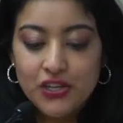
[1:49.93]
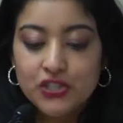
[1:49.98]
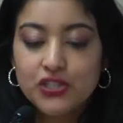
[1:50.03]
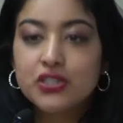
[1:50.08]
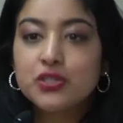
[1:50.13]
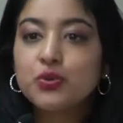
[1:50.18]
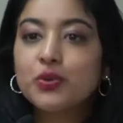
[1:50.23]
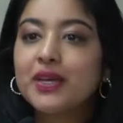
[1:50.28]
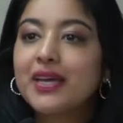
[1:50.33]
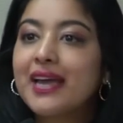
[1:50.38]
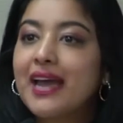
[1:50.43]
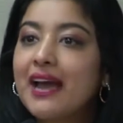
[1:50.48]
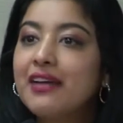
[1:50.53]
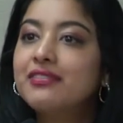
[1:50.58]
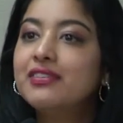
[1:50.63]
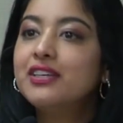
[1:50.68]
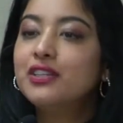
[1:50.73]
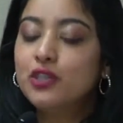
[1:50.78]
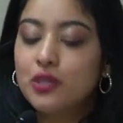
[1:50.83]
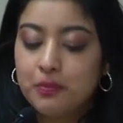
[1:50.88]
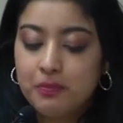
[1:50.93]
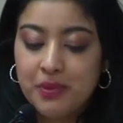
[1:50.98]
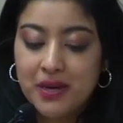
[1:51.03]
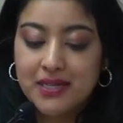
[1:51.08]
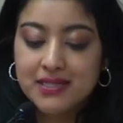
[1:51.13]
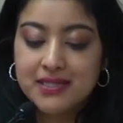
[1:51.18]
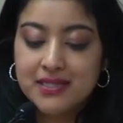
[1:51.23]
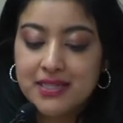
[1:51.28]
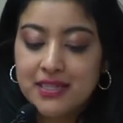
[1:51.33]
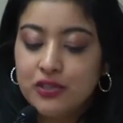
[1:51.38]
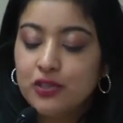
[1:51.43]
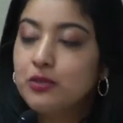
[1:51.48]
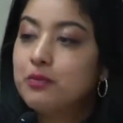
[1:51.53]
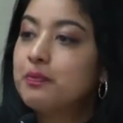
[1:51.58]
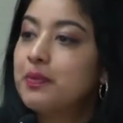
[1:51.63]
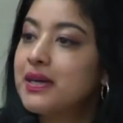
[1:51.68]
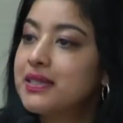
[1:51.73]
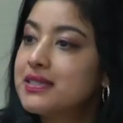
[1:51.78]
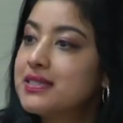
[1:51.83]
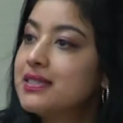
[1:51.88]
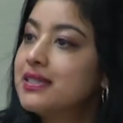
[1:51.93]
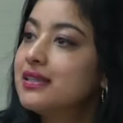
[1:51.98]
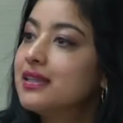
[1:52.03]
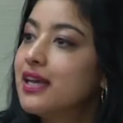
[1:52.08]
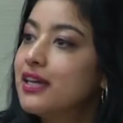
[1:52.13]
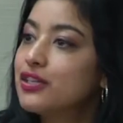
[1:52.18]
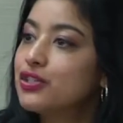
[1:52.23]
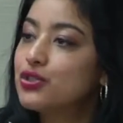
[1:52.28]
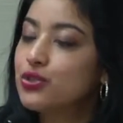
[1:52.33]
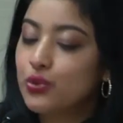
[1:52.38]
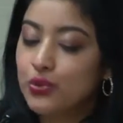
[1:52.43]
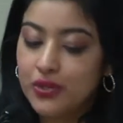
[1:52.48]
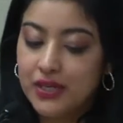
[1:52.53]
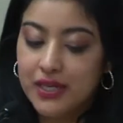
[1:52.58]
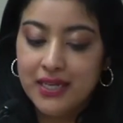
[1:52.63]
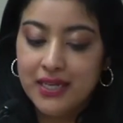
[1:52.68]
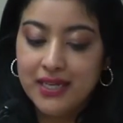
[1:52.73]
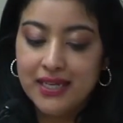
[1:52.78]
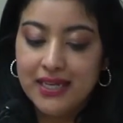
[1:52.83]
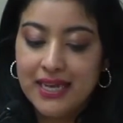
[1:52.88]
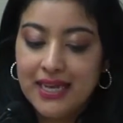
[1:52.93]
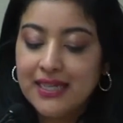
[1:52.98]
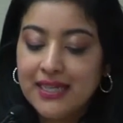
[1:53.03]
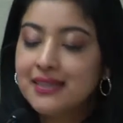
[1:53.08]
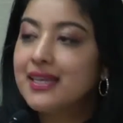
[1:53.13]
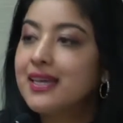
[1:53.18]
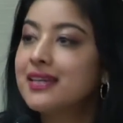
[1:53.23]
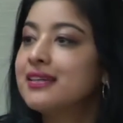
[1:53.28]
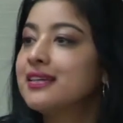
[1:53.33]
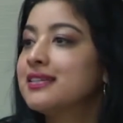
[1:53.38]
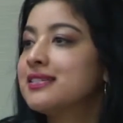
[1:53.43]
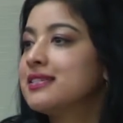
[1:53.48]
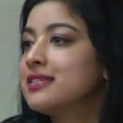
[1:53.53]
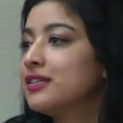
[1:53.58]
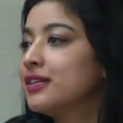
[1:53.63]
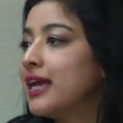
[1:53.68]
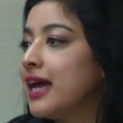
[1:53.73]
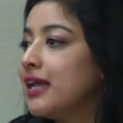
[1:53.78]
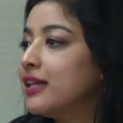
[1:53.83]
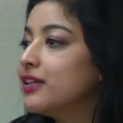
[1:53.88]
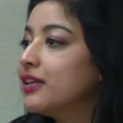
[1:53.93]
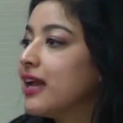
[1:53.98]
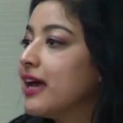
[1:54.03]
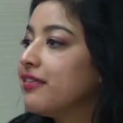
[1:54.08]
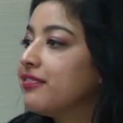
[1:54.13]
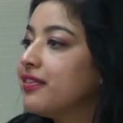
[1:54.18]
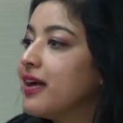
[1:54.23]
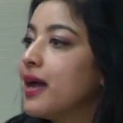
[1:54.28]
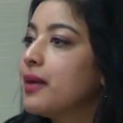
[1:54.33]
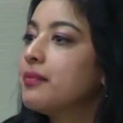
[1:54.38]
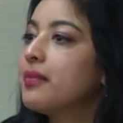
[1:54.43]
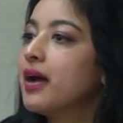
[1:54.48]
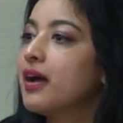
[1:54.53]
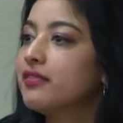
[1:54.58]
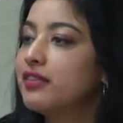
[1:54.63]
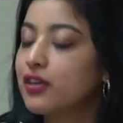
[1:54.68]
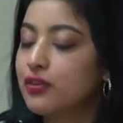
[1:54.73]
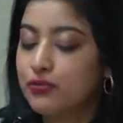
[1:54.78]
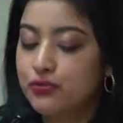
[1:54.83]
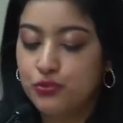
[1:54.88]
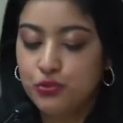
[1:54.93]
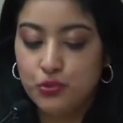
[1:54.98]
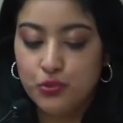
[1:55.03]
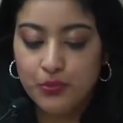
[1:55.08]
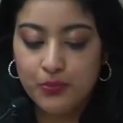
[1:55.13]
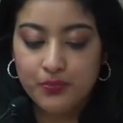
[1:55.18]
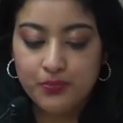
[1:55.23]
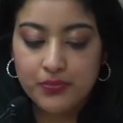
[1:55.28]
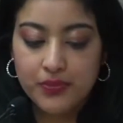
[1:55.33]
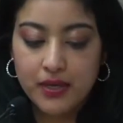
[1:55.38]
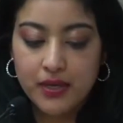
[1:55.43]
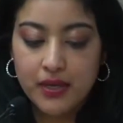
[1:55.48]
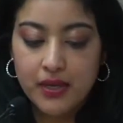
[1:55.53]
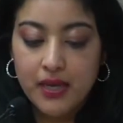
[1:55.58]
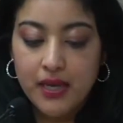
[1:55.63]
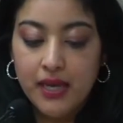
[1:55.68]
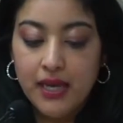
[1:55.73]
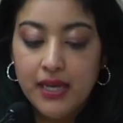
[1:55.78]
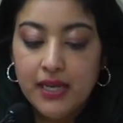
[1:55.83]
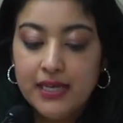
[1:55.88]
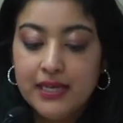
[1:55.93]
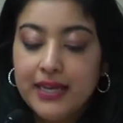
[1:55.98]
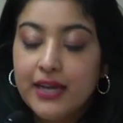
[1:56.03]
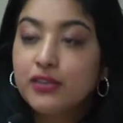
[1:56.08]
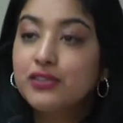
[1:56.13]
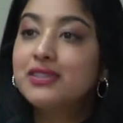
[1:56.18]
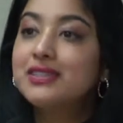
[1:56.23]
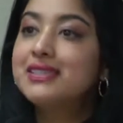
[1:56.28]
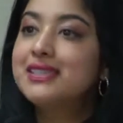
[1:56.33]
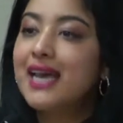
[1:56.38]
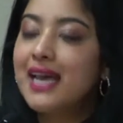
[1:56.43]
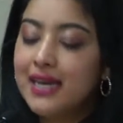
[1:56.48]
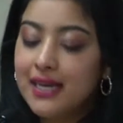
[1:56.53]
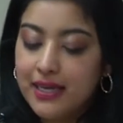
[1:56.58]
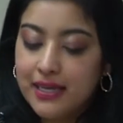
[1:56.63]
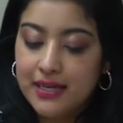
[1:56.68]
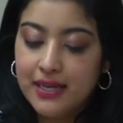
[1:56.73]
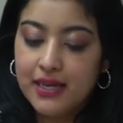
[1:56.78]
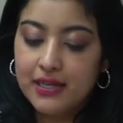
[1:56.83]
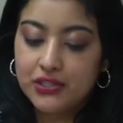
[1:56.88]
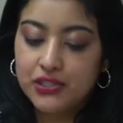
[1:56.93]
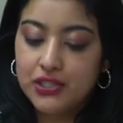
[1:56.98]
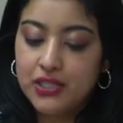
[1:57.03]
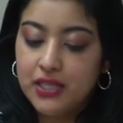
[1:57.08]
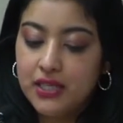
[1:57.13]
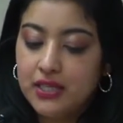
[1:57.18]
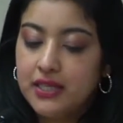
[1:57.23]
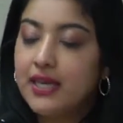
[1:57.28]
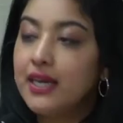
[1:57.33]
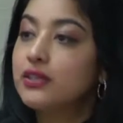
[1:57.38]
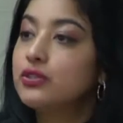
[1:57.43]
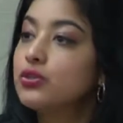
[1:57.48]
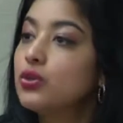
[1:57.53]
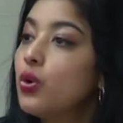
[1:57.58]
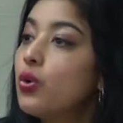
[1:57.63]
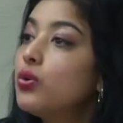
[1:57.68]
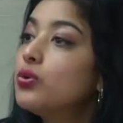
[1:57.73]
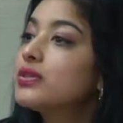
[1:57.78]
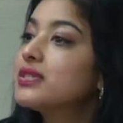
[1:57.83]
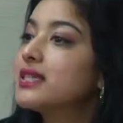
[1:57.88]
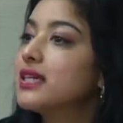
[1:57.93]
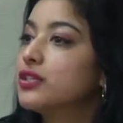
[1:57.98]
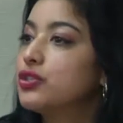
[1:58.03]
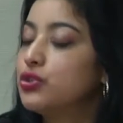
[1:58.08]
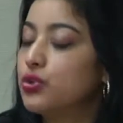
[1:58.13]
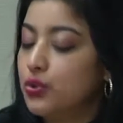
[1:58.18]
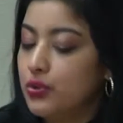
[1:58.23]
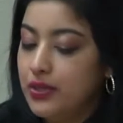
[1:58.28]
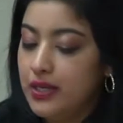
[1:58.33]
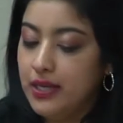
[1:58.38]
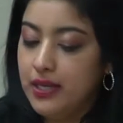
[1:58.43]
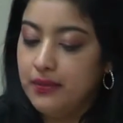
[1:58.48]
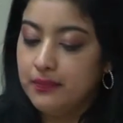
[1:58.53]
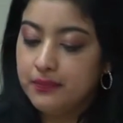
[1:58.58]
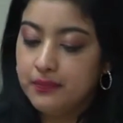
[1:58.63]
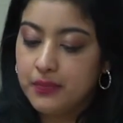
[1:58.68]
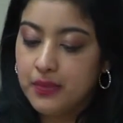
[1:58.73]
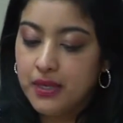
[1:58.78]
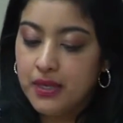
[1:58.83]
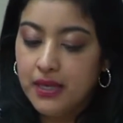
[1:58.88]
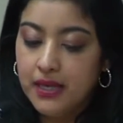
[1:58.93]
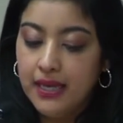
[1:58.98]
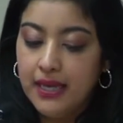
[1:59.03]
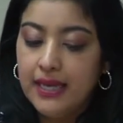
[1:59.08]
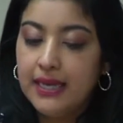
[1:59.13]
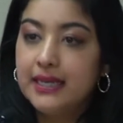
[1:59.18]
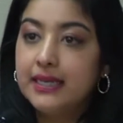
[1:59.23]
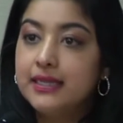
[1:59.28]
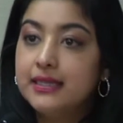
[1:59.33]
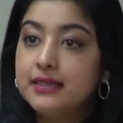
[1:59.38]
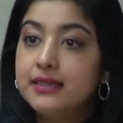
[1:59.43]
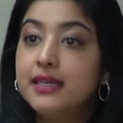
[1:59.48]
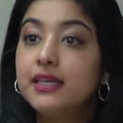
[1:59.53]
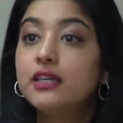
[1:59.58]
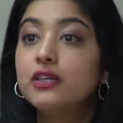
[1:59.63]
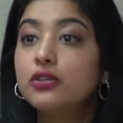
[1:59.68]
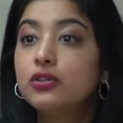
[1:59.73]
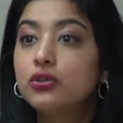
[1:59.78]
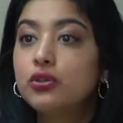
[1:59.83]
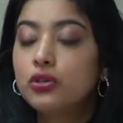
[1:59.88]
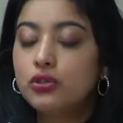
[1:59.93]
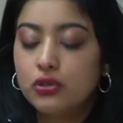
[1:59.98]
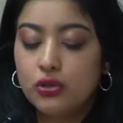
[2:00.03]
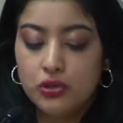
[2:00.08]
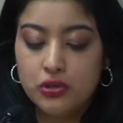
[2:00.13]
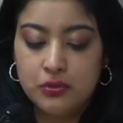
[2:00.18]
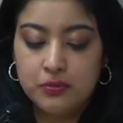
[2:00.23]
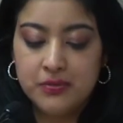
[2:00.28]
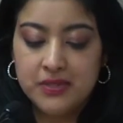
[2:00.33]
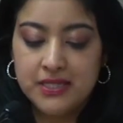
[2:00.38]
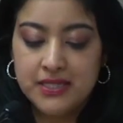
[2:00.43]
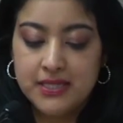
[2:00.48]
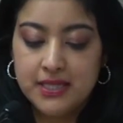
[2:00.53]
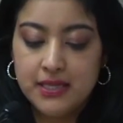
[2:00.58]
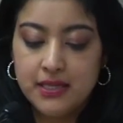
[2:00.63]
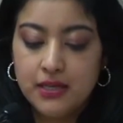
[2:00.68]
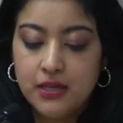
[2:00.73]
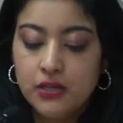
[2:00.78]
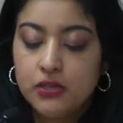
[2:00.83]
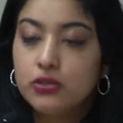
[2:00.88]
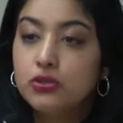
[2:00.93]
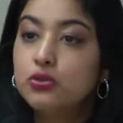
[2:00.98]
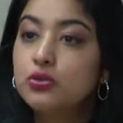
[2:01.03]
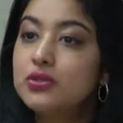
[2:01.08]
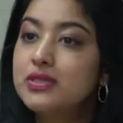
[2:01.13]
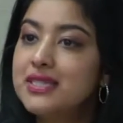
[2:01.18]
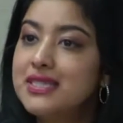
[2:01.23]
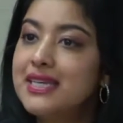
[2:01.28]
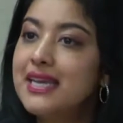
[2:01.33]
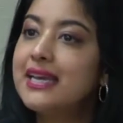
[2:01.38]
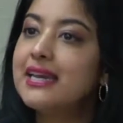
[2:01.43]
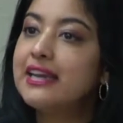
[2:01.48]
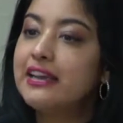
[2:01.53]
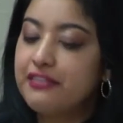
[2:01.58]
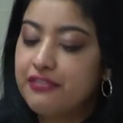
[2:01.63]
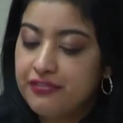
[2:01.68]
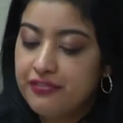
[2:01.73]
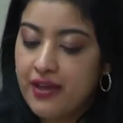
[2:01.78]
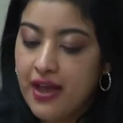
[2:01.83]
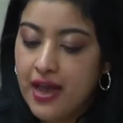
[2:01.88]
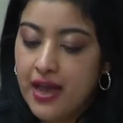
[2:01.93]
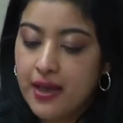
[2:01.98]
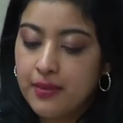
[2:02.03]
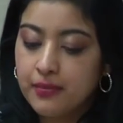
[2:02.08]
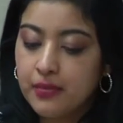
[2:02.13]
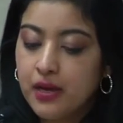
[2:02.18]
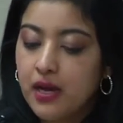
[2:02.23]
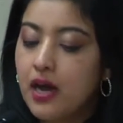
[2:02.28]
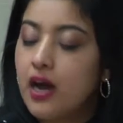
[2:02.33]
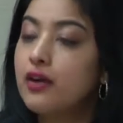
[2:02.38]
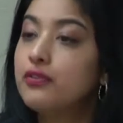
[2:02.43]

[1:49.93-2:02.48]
Je suis ravie de passer une partie de la... I'm very pleased to spend part of the International Women's Day with you. There is such an energy around this day. And the idea